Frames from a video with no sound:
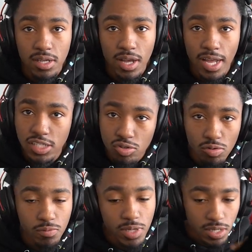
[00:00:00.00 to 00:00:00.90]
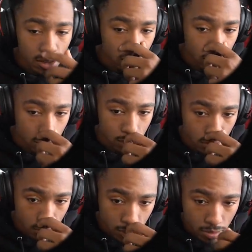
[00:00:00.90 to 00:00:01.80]
I just know me in
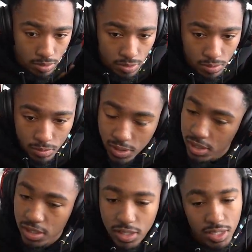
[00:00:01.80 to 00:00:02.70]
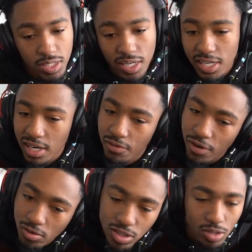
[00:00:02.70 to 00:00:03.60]
here. I'm kinda
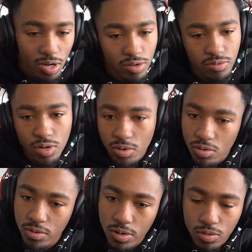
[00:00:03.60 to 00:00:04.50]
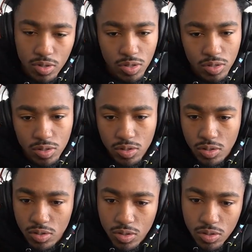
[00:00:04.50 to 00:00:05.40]
false though, I don't know.
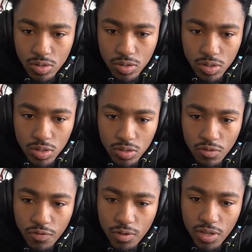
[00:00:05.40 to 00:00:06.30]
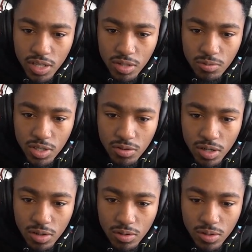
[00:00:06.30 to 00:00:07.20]
You feel guilty when you're
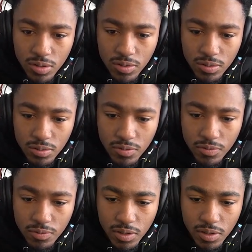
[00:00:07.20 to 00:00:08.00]
alone.